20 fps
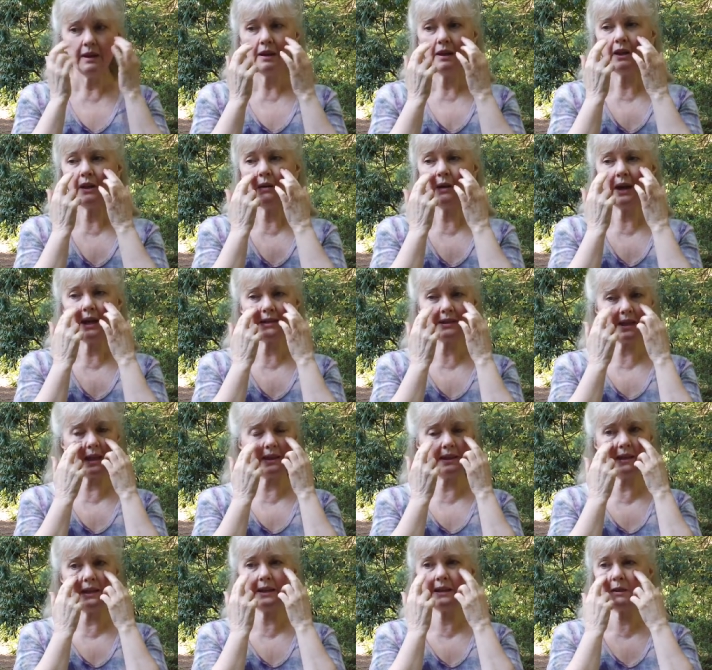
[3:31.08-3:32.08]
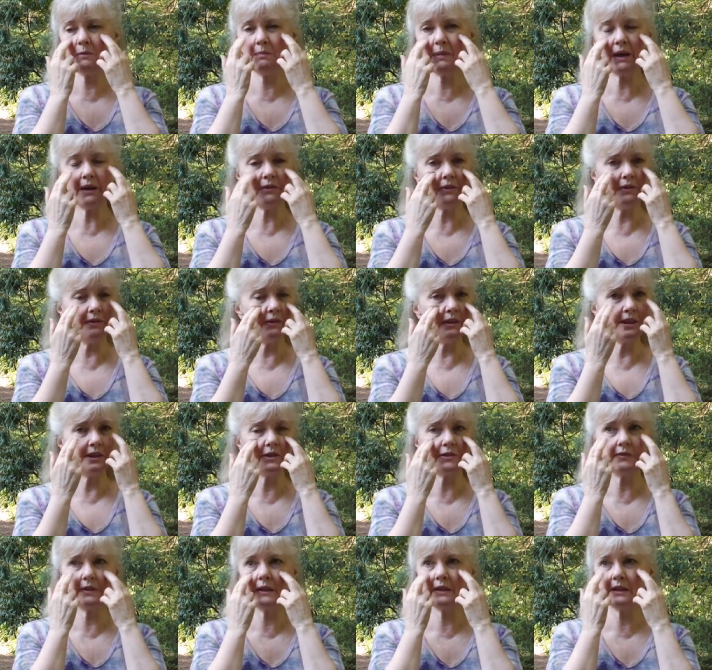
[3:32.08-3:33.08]
You know, as I think about
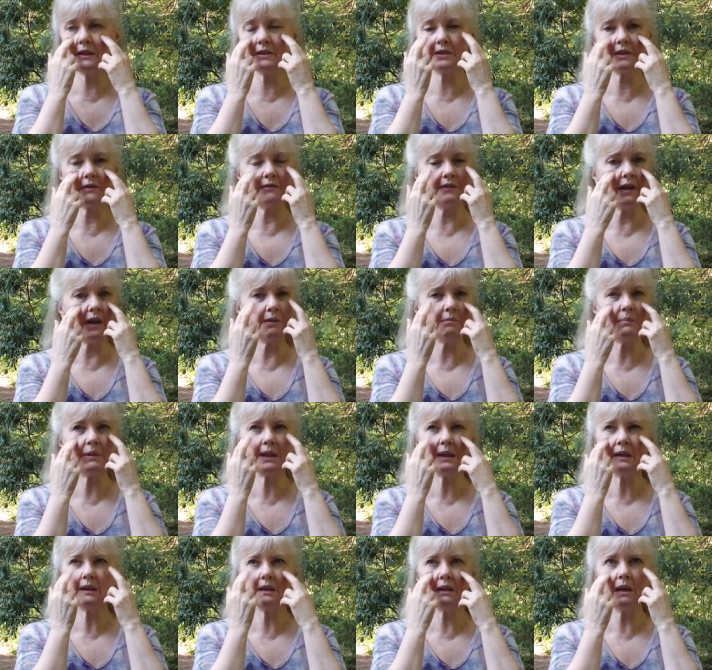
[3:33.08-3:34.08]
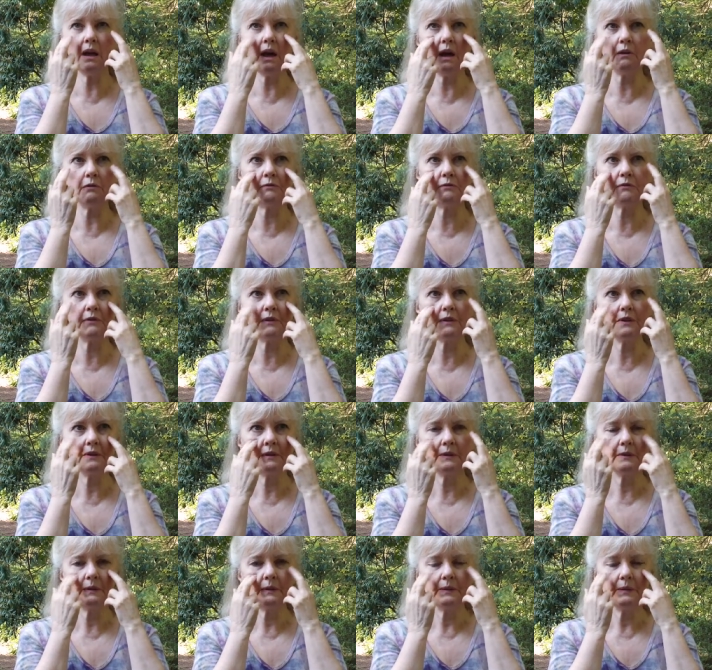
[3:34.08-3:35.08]
these feelings of not being enough,
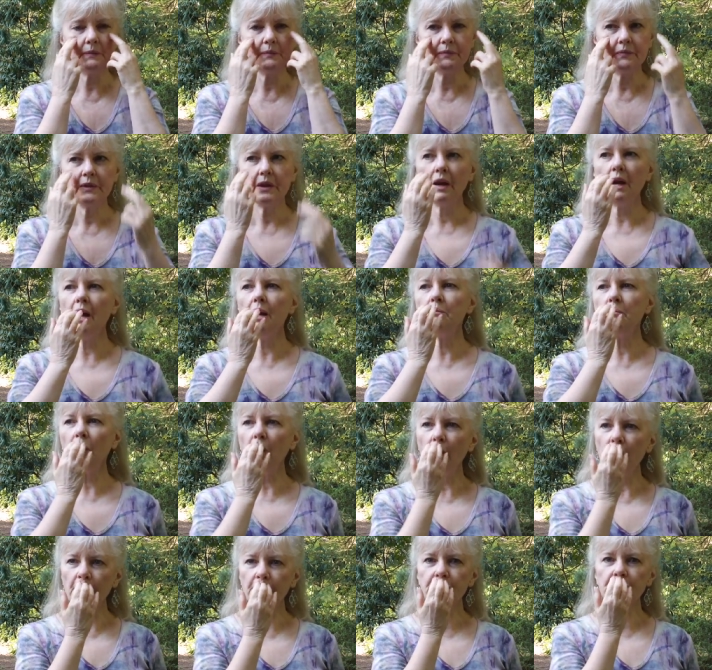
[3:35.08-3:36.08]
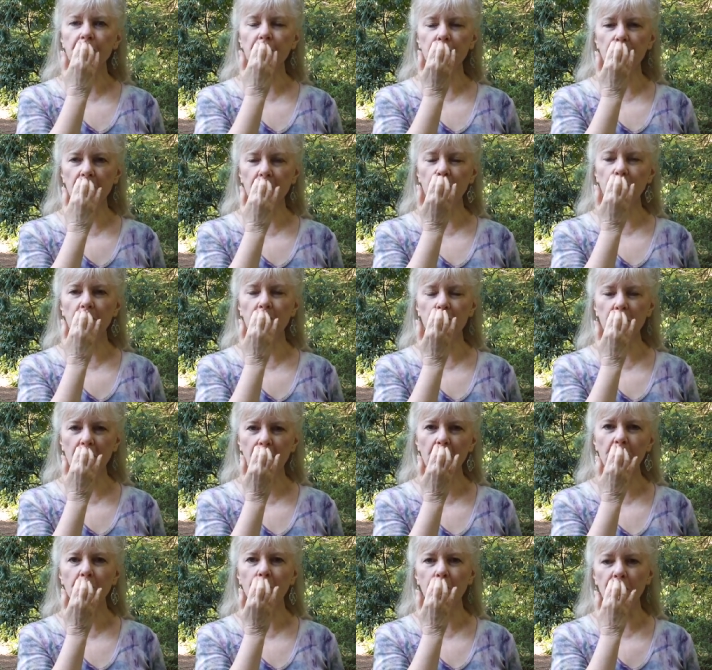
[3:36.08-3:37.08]
I'm also going to
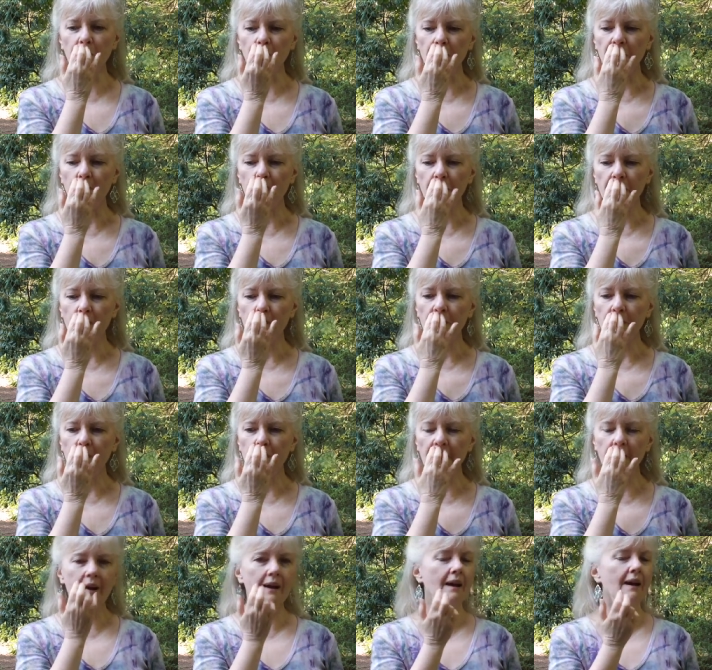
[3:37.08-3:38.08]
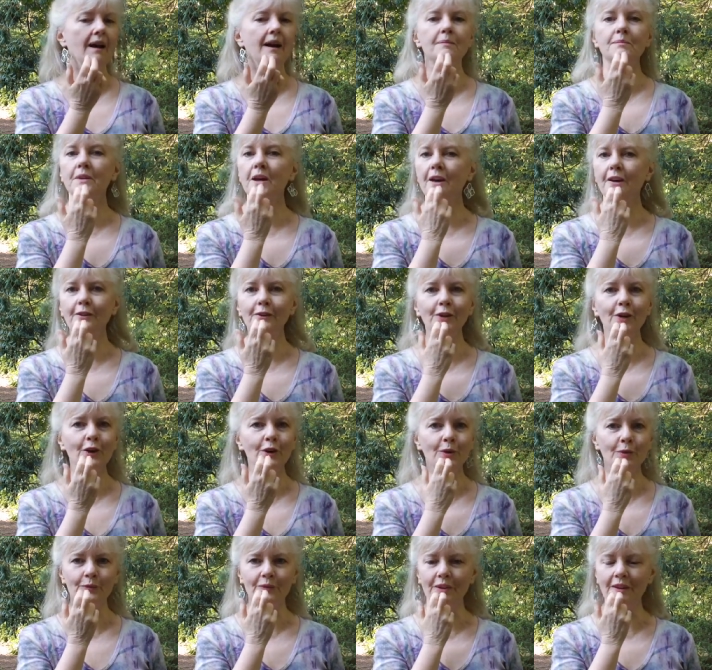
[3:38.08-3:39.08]
remember that I'm not
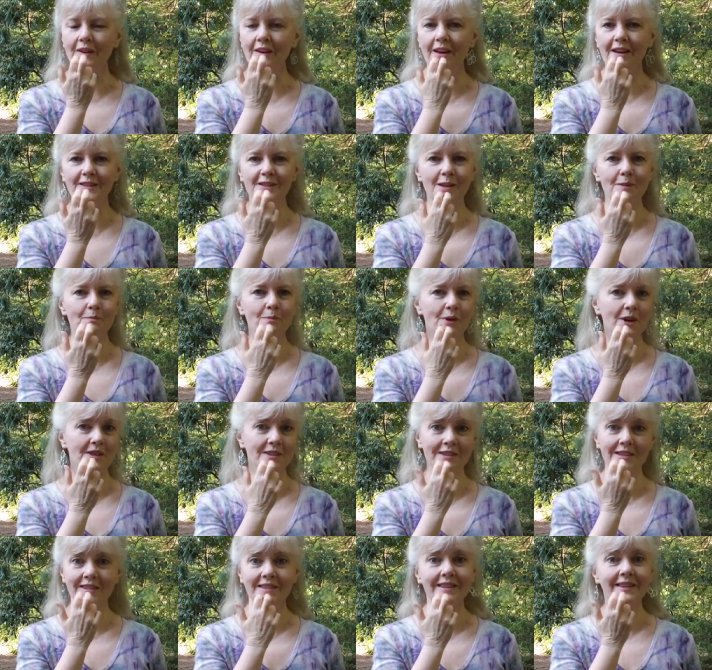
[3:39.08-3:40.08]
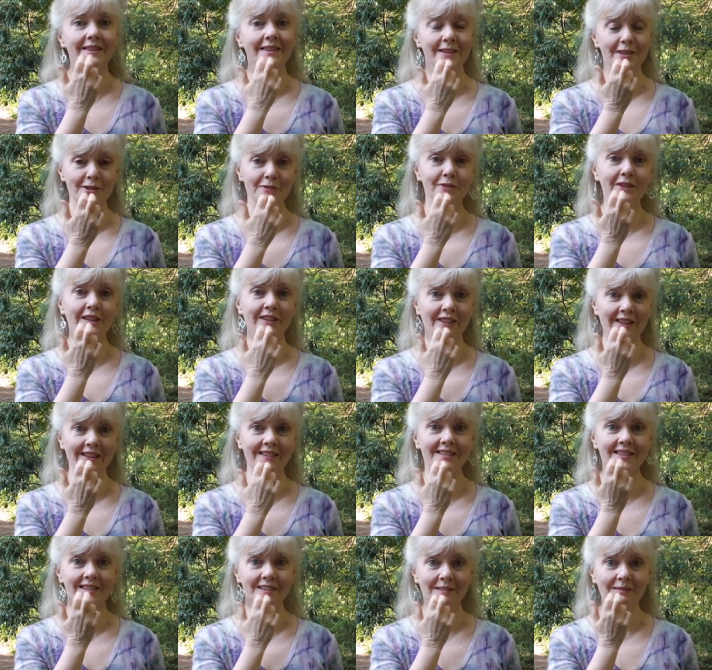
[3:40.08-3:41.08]
alone as I'm processing these
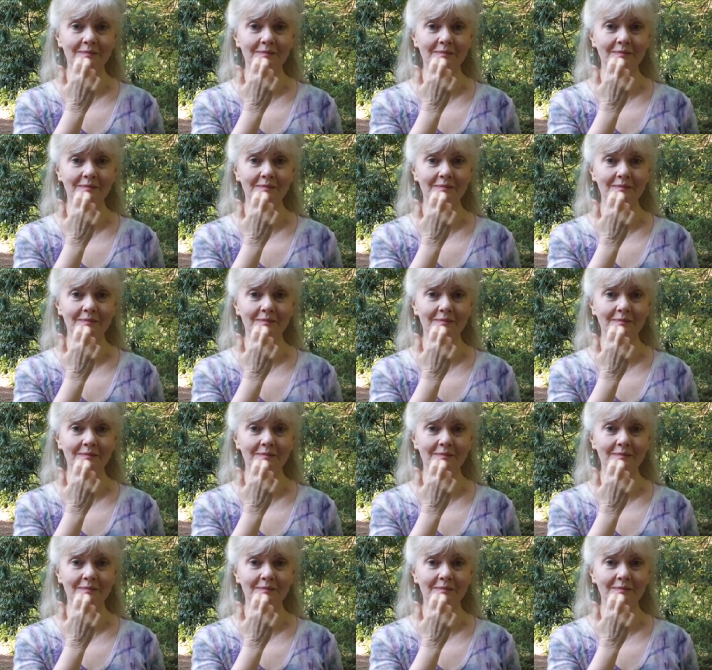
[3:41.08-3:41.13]
feelings.